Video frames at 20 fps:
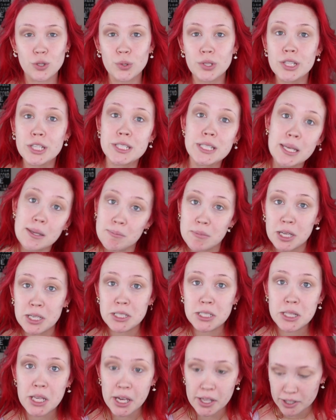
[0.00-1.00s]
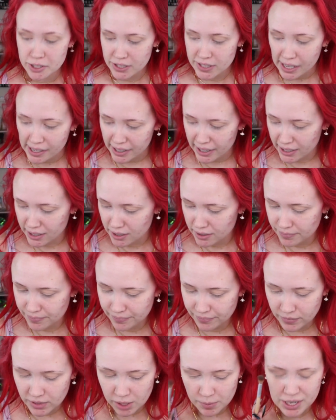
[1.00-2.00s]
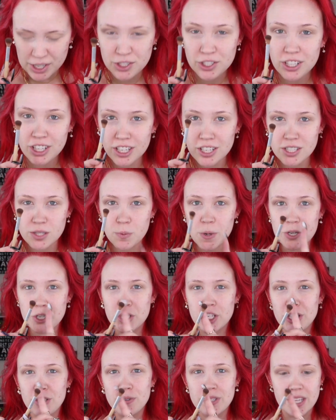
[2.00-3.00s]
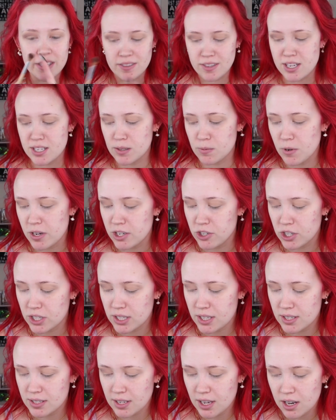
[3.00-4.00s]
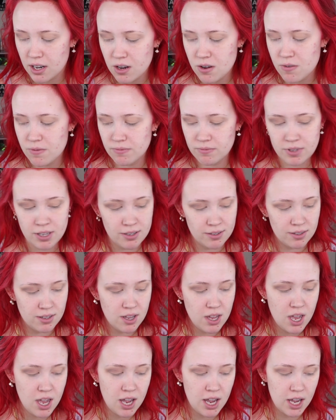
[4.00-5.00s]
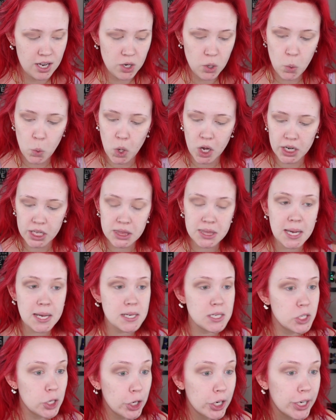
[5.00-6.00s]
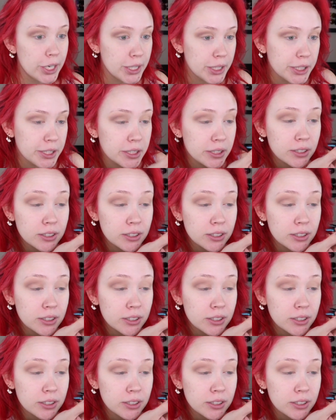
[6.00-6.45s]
doing the same thing to the other side. I'm actually gonna switch to using this one just because I don't want it that dark.